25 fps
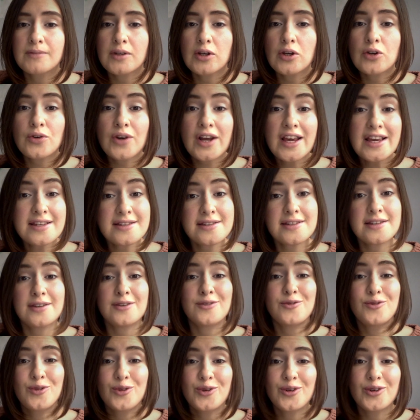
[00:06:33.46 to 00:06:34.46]
crazy
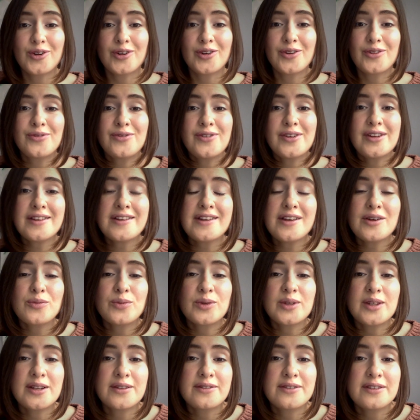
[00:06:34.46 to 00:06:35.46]
for feeling
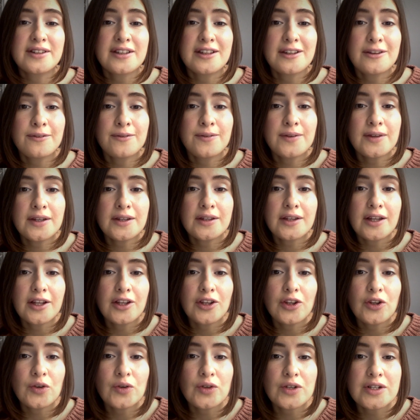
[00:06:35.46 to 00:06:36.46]
whatever they feel,
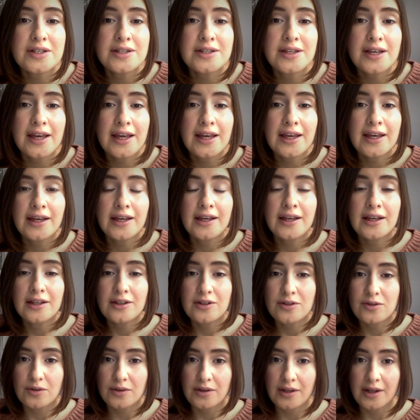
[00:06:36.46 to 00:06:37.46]
and you're saying
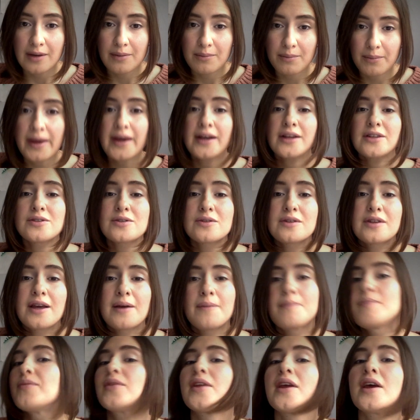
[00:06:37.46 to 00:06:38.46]
to them, back to
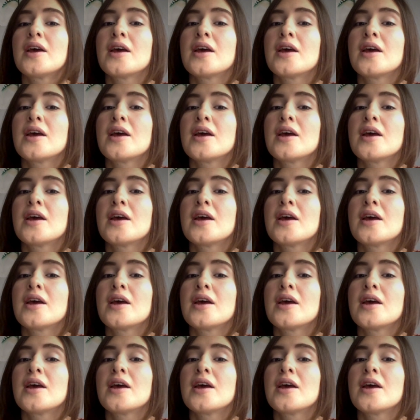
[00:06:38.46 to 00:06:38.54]
them,